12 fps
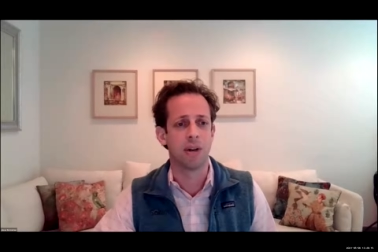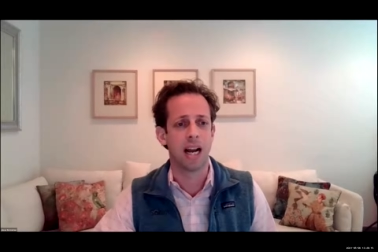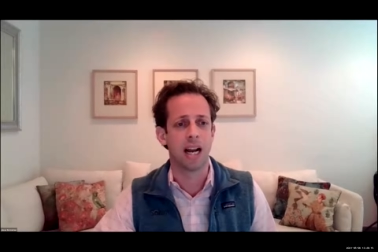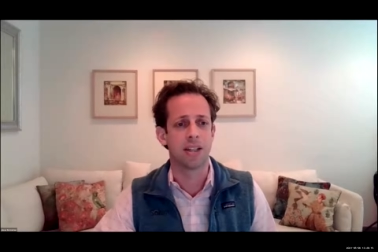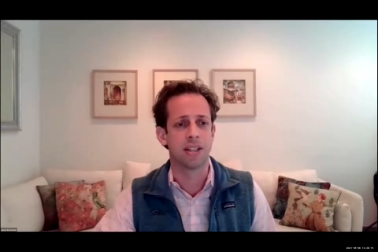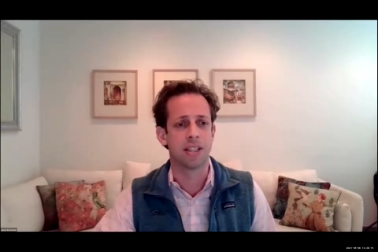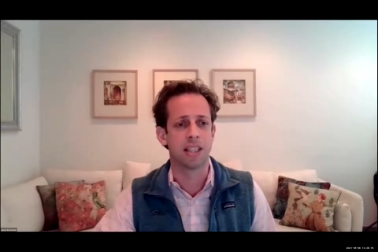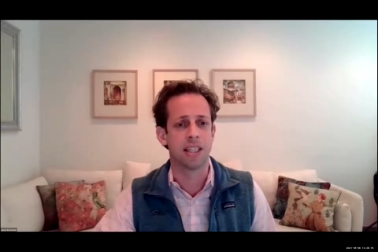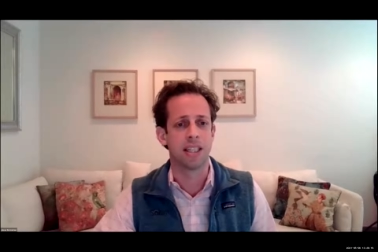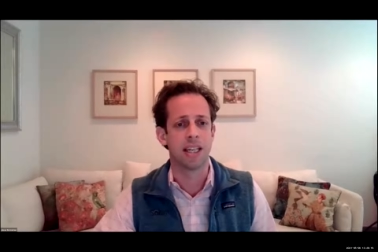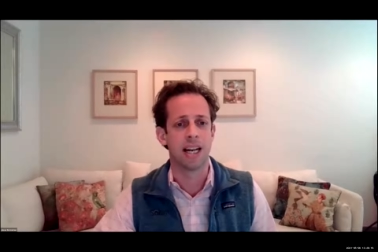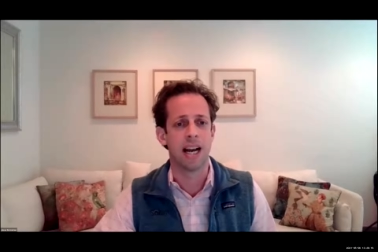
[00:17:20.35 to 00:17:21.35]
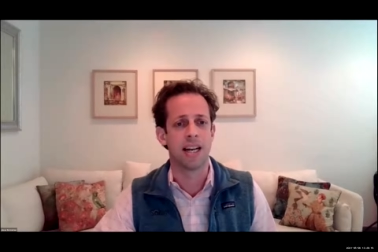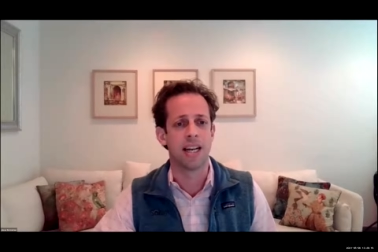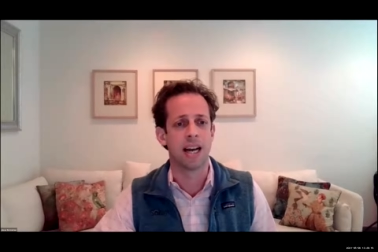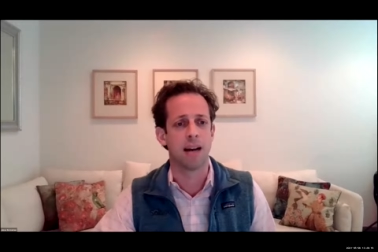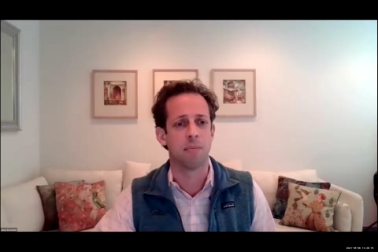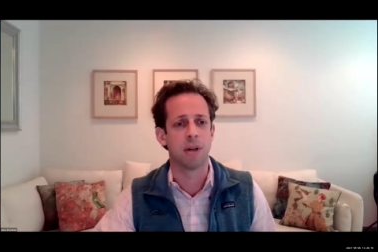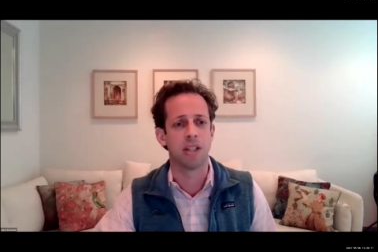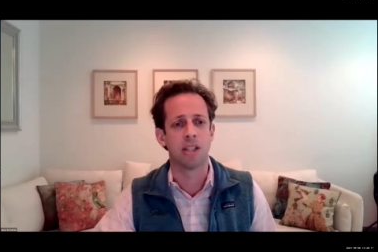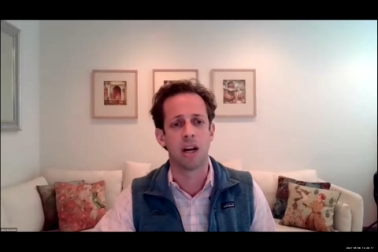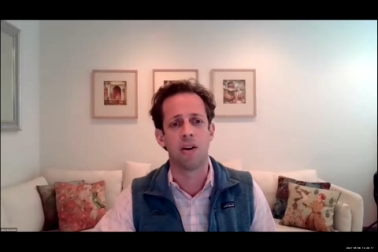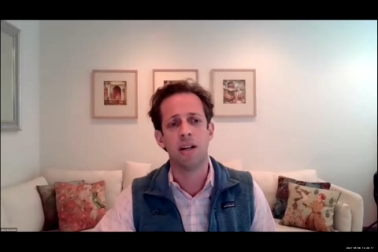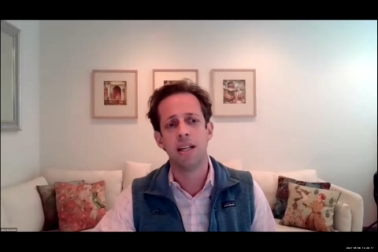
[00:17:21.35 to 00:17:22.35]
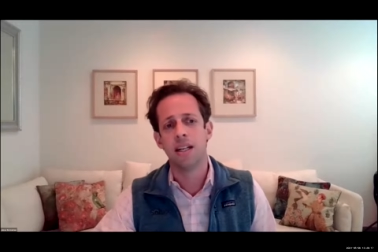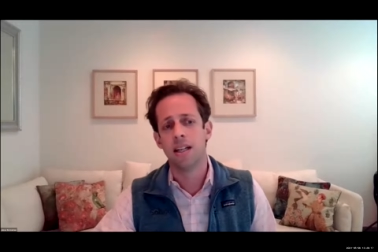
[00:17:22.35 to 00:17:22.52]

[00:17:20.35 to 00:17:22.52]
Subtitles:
reactions that had to happen. So,